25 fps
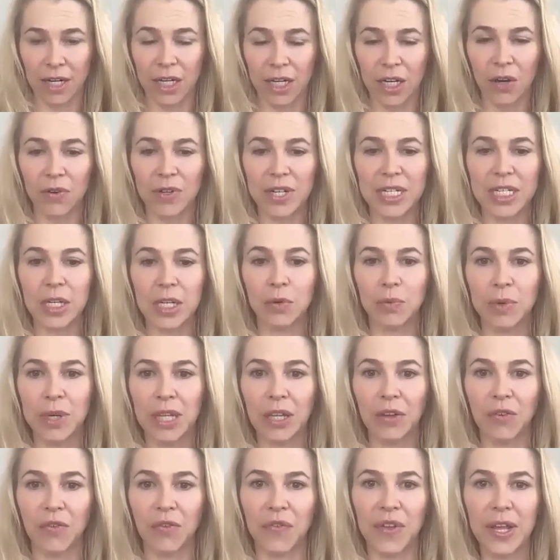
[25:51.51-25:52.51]
Does it
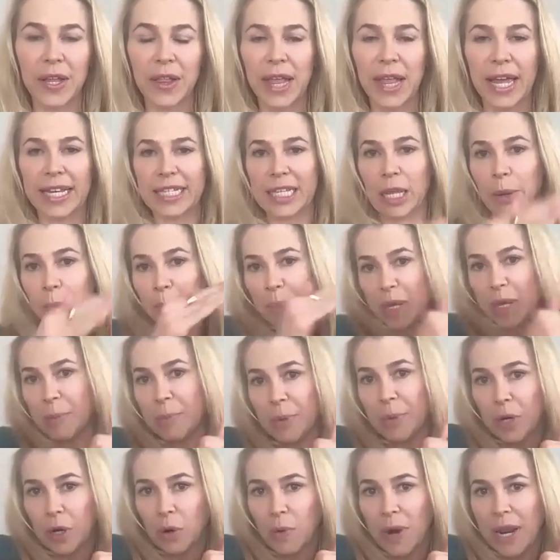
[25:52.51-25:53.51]
really feel like some
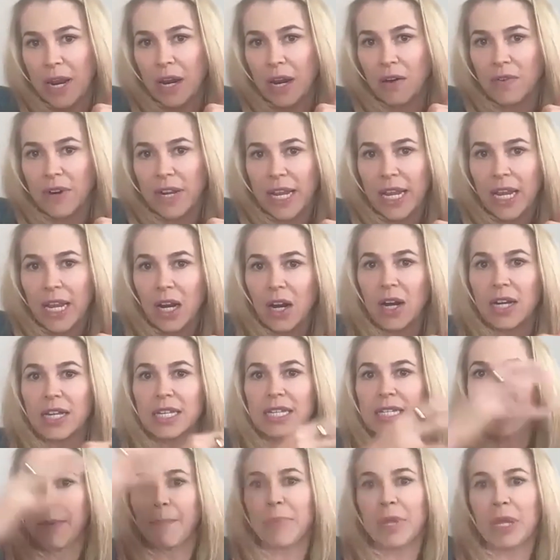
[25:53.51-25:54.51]
people are way over here and
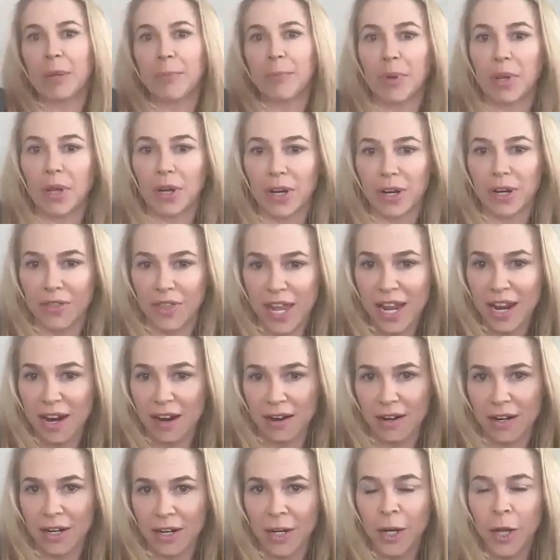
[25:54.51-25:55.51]
some people are
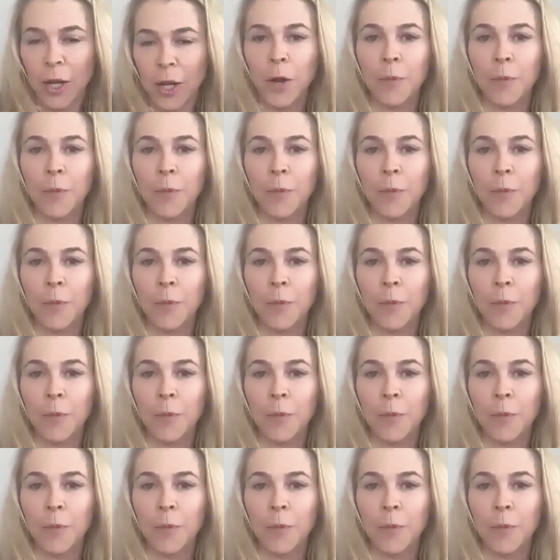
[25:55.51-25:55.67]
there?